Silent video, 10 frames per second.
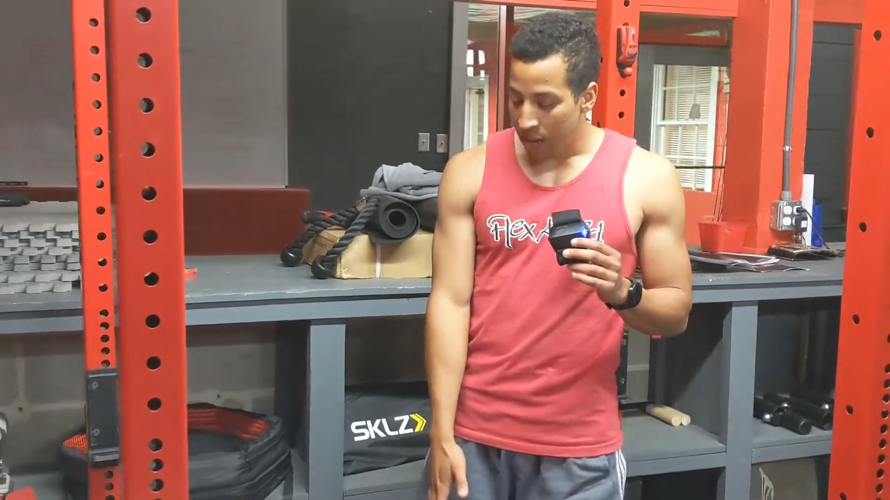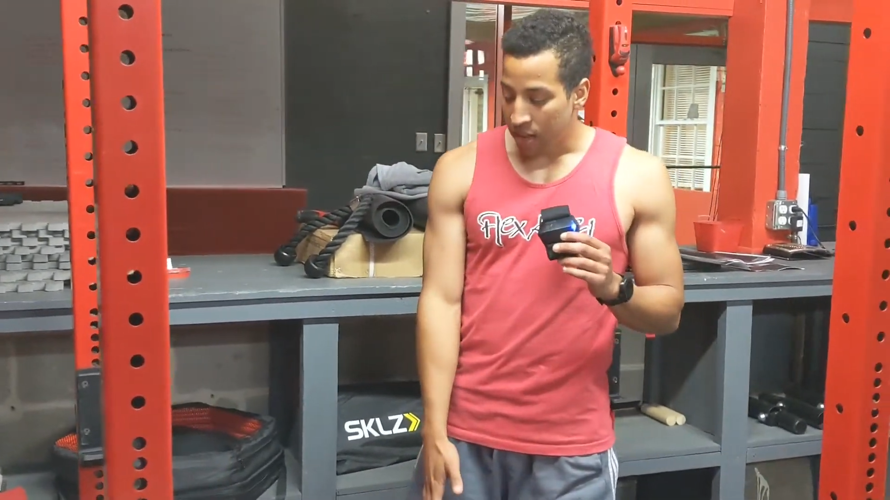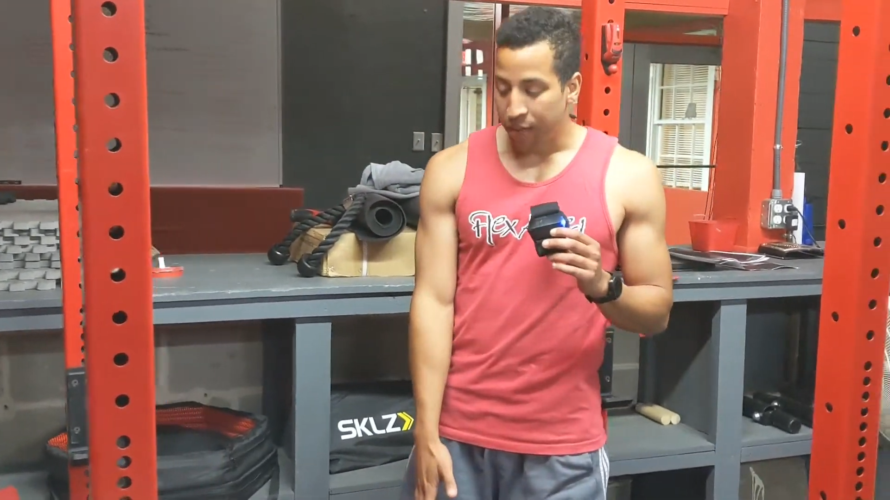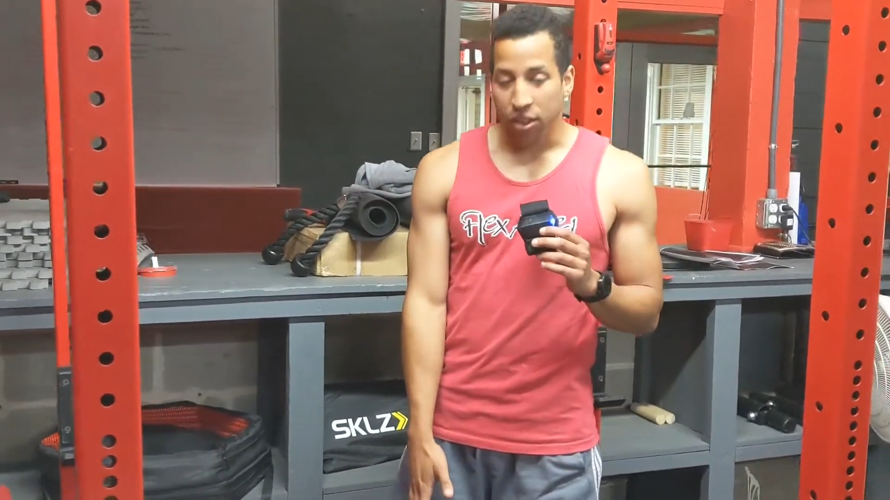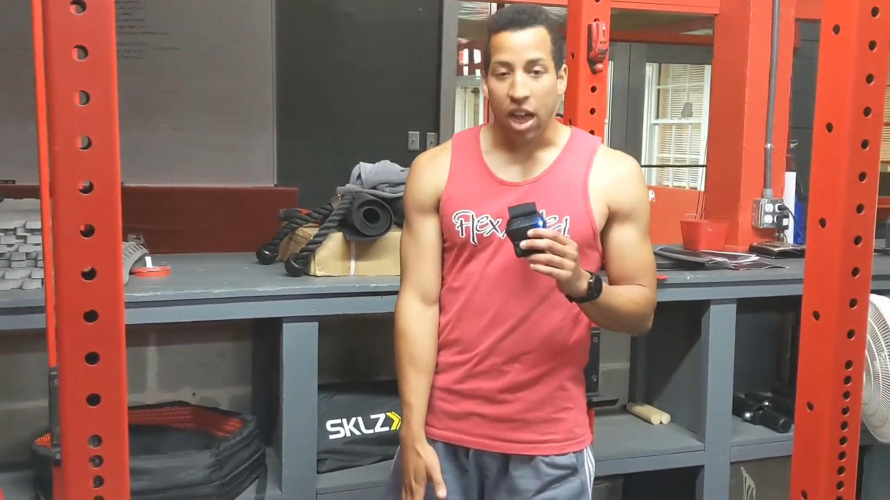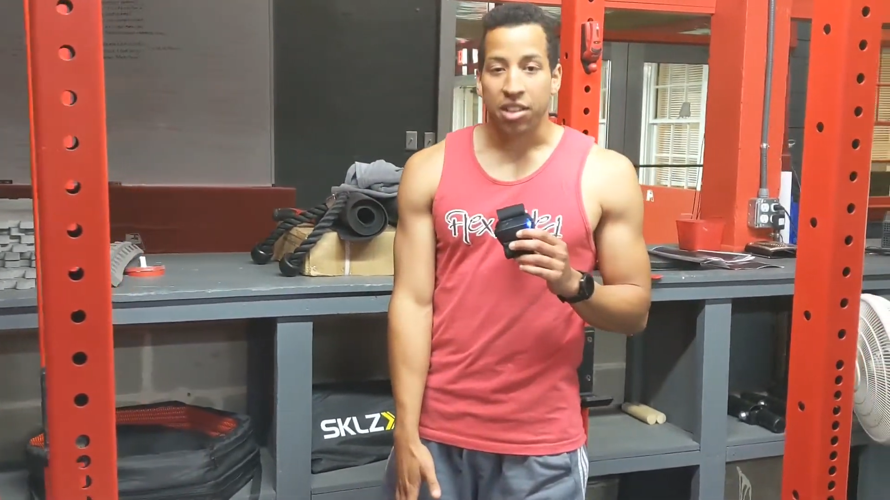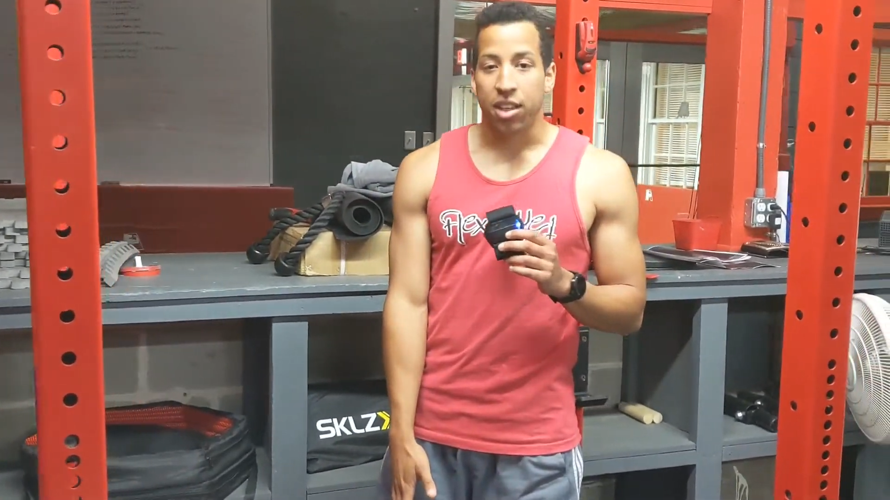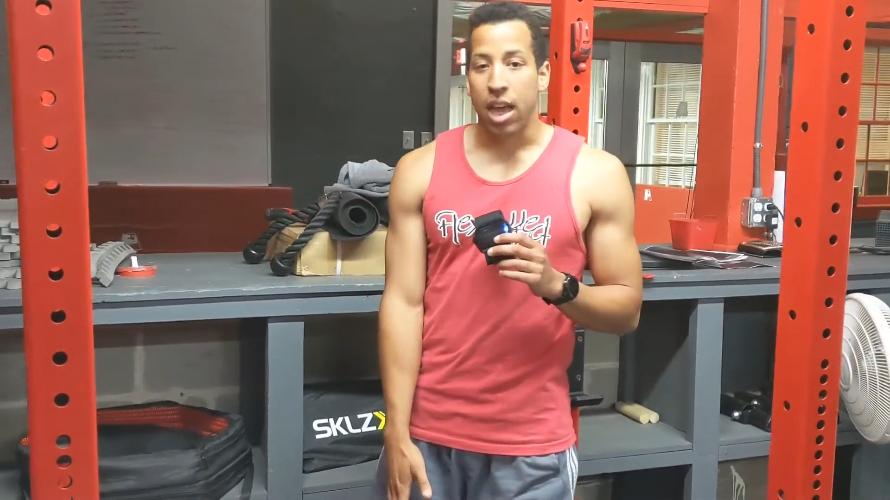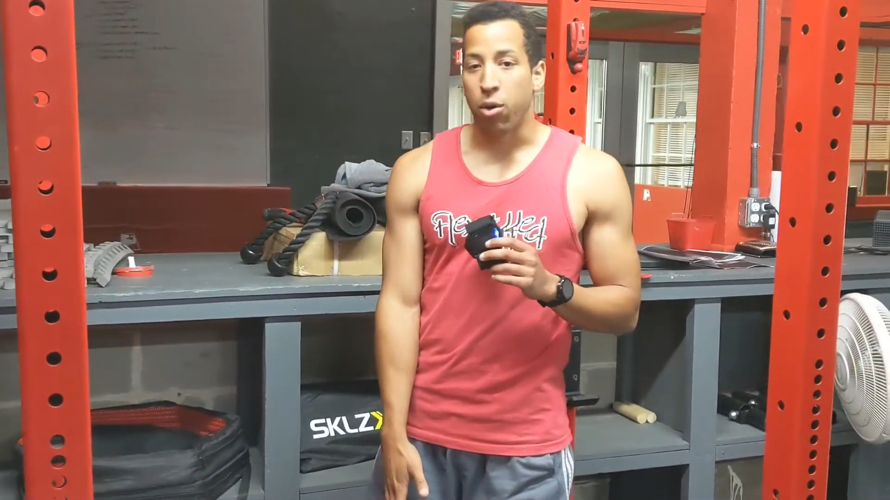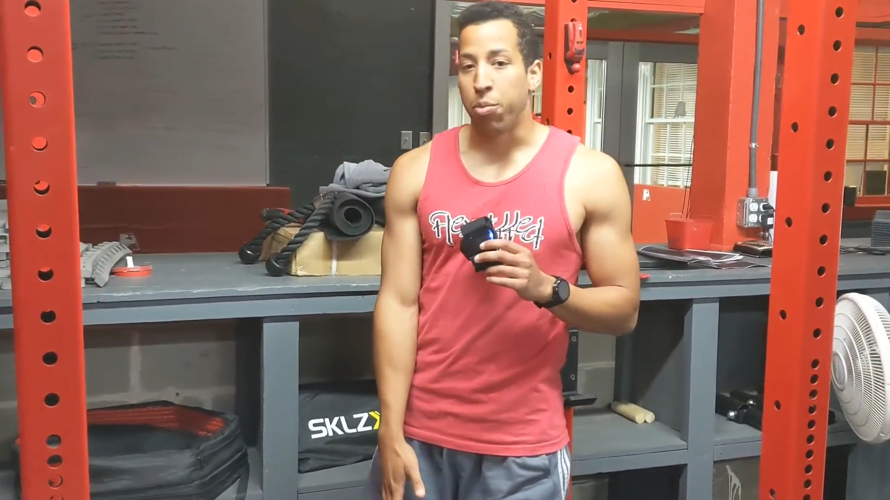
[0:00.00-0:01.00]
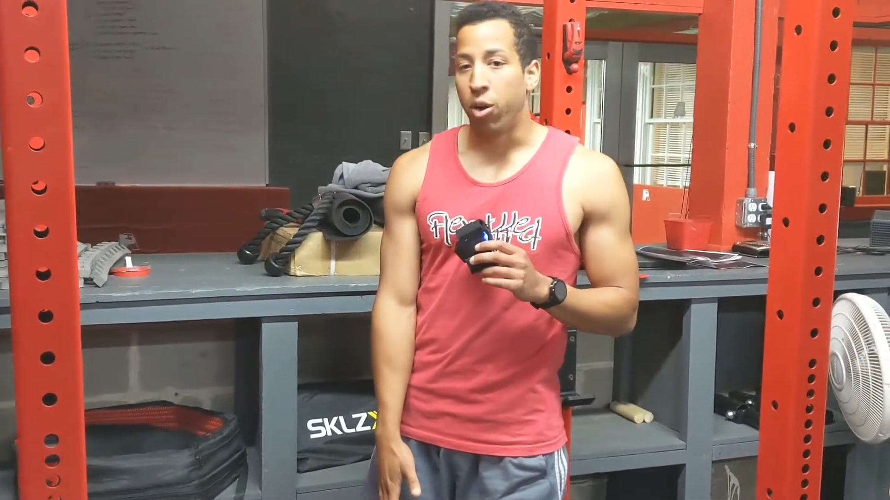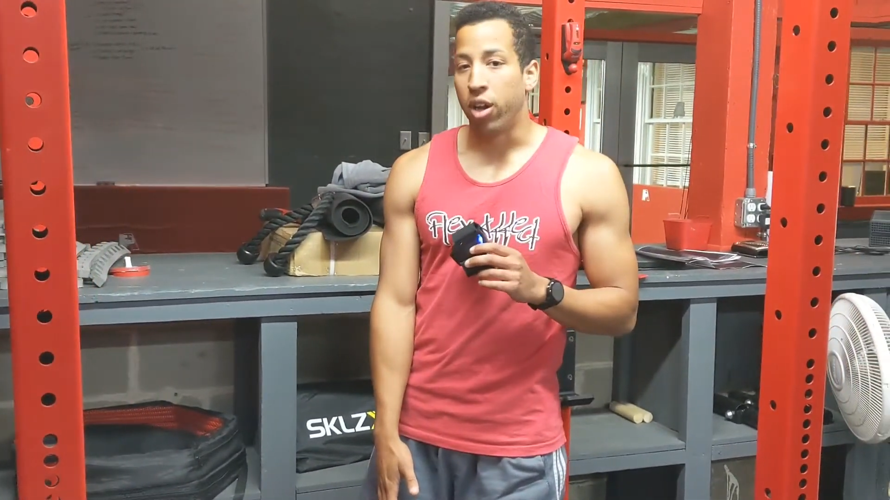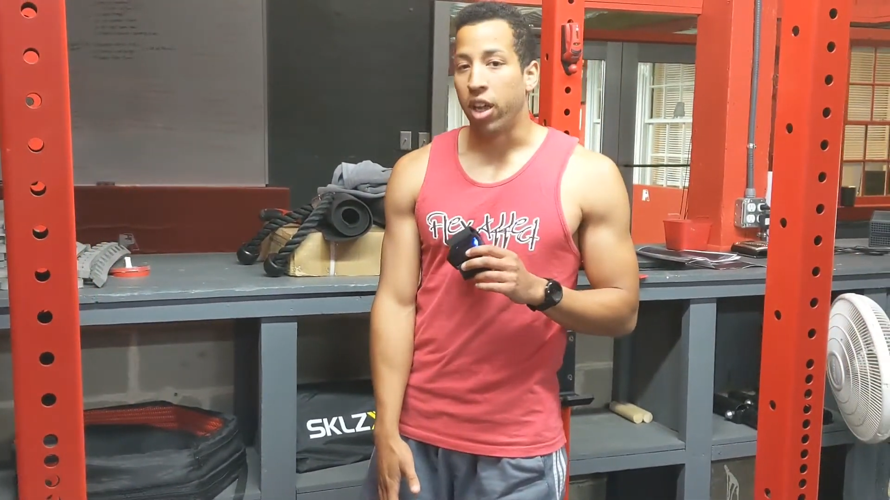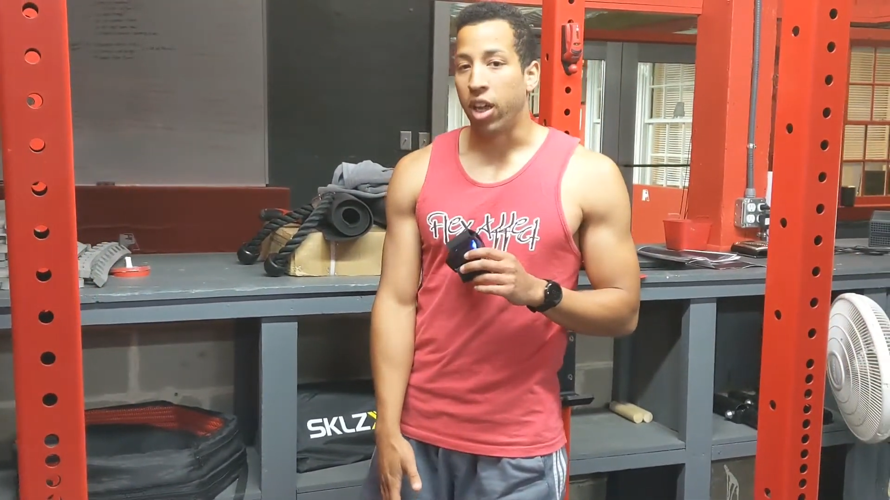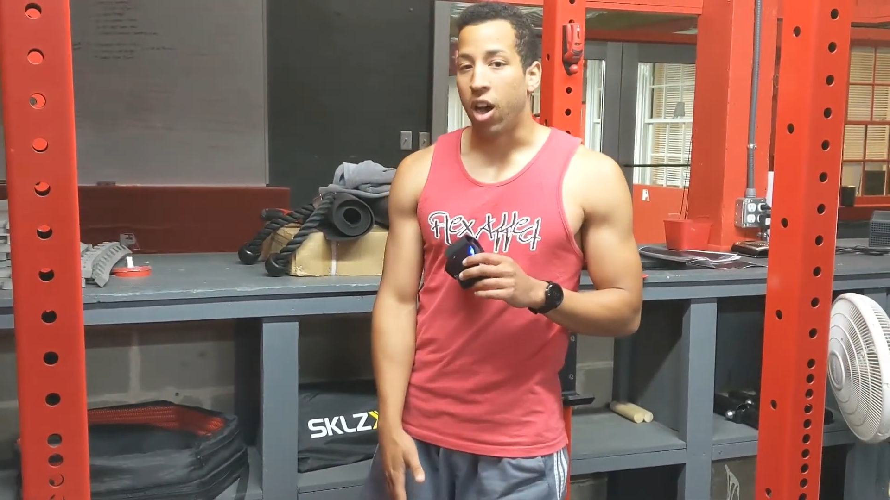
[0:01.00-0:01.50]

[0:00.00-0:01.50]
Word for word: the velocity that we're putting